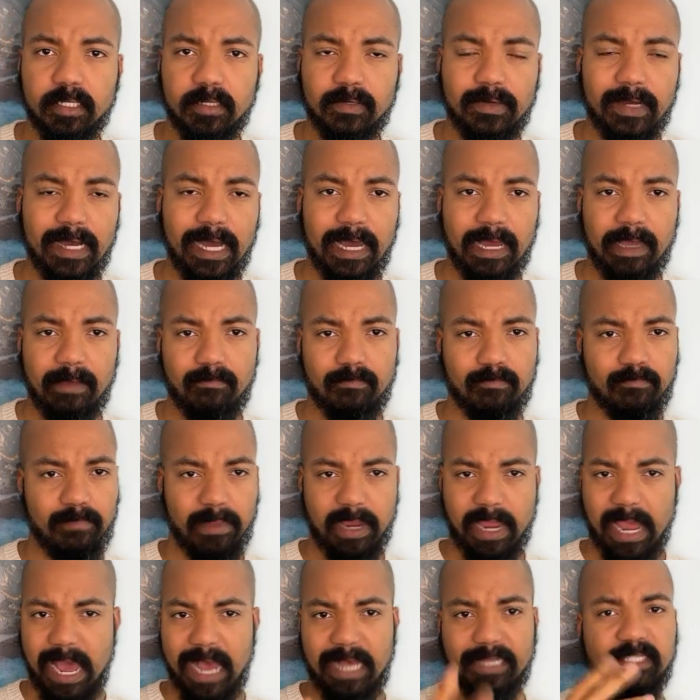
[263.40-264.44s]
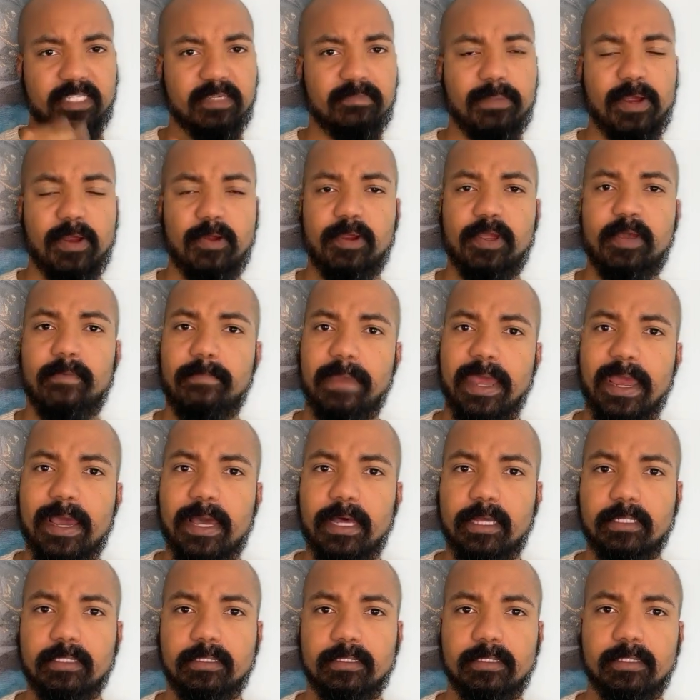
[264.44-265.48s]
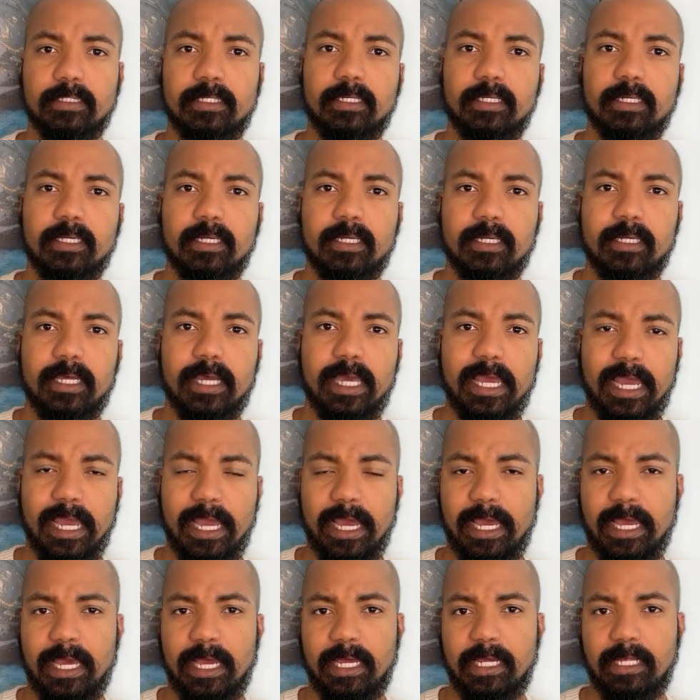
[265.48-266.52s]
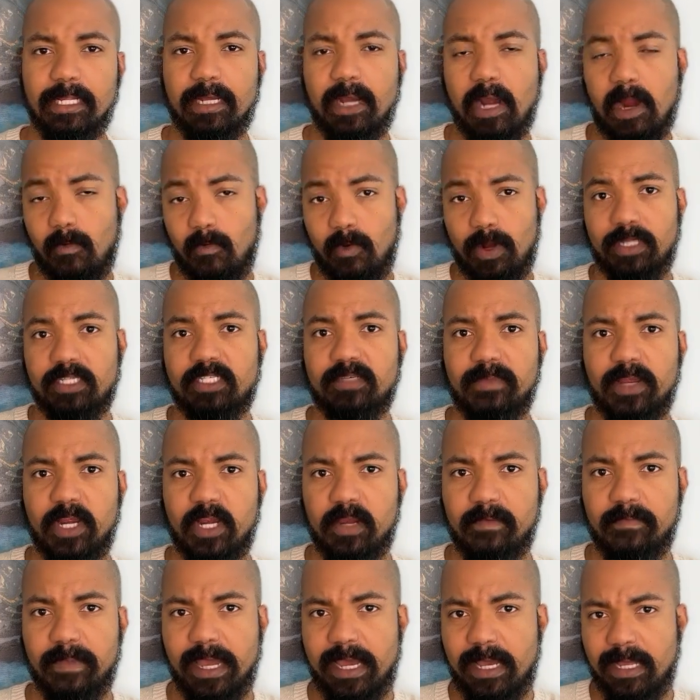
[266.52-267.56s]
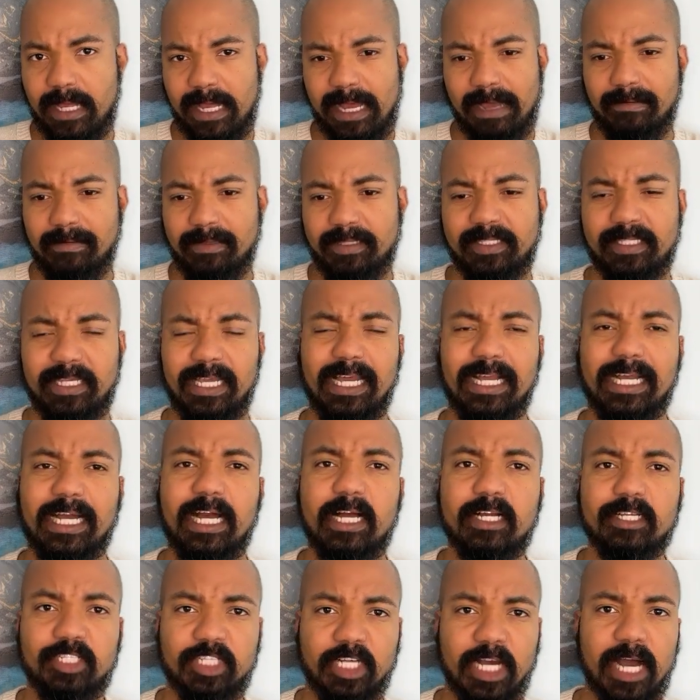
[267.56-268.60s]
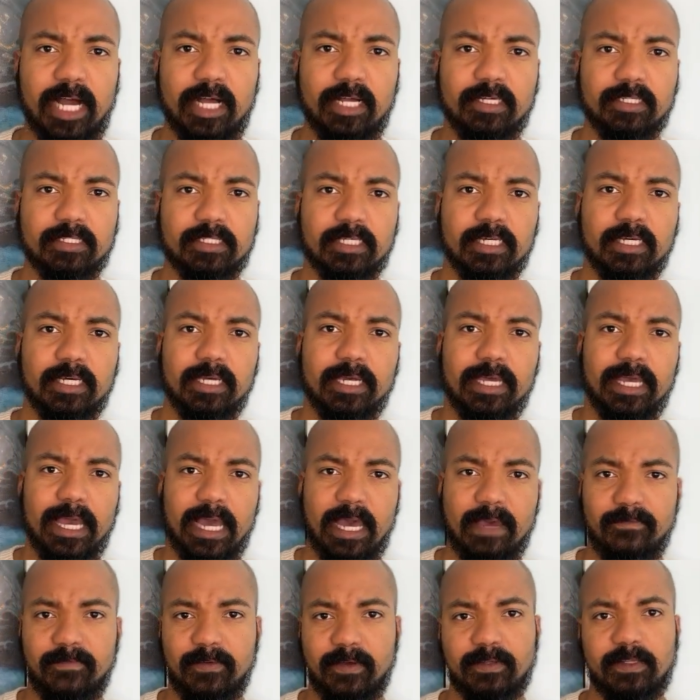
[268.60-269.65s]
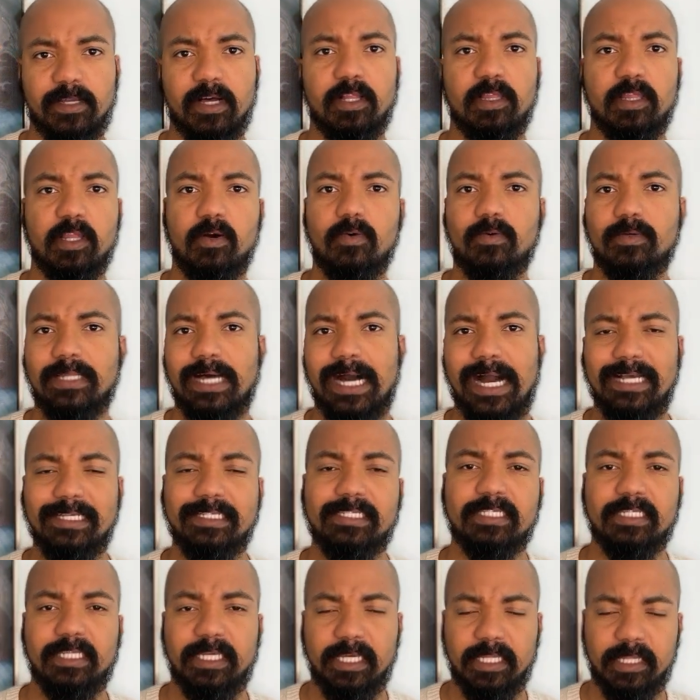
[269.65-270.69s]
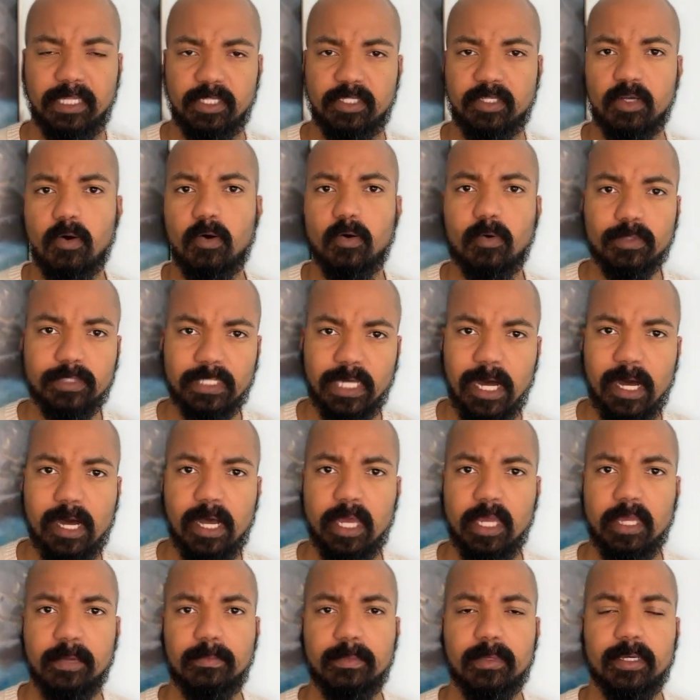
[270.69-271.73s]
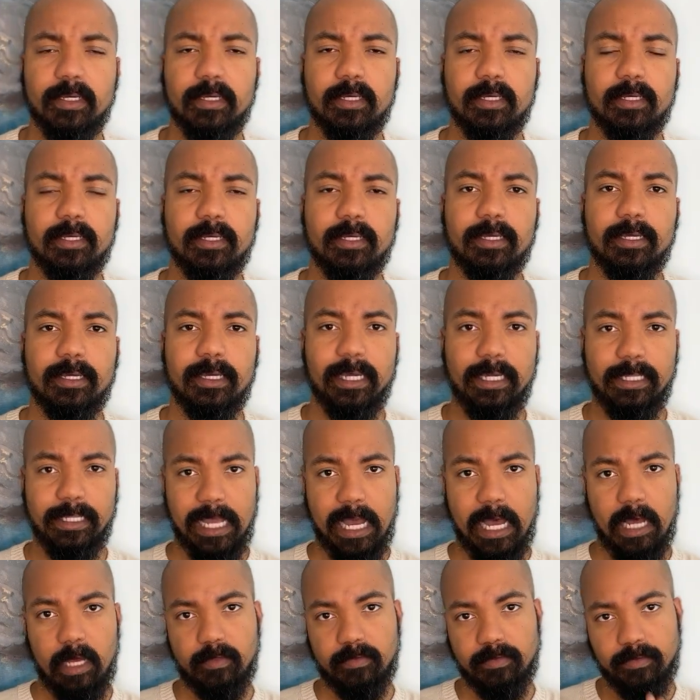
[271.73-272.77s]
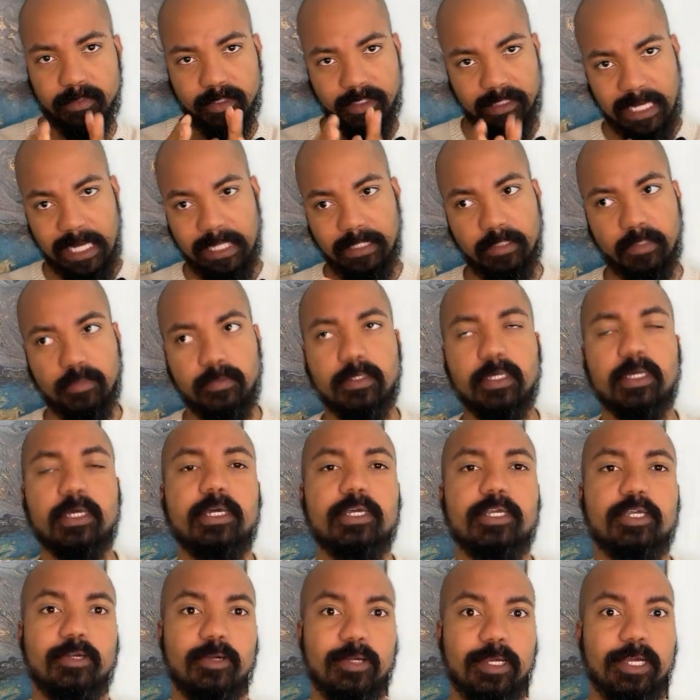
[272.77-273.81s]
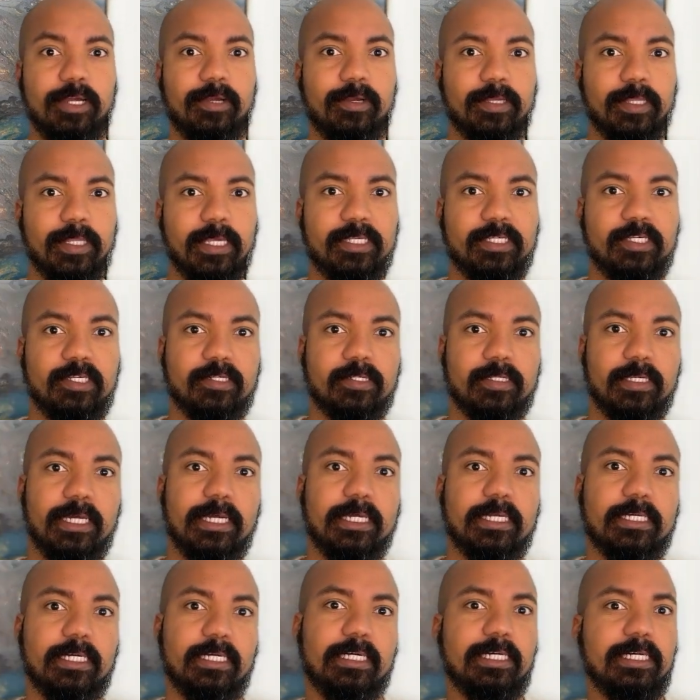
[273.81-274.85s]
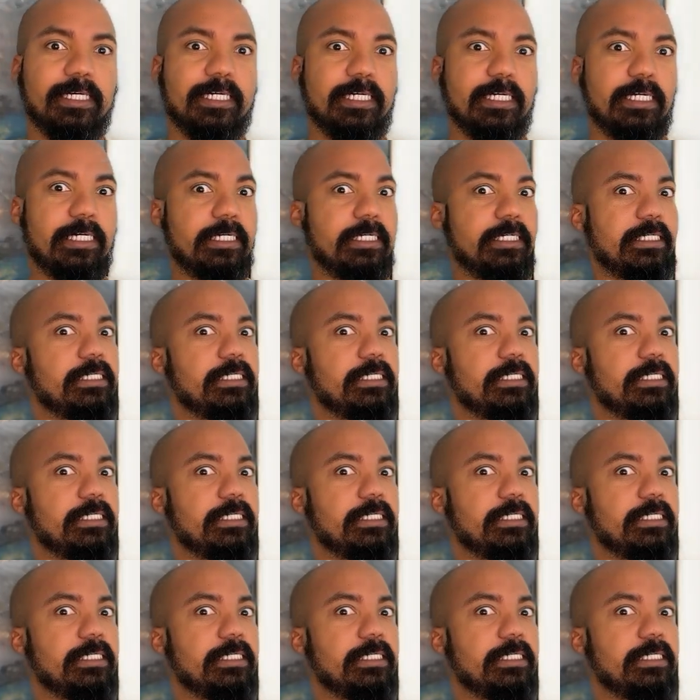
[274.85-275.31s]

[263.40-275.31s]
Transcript: No, I asked to marry a man and I wanted to marry a man. Instead, I got a child and I felt alone, isolated this whole time. And now, side note, you're hearing this and you're like, oh,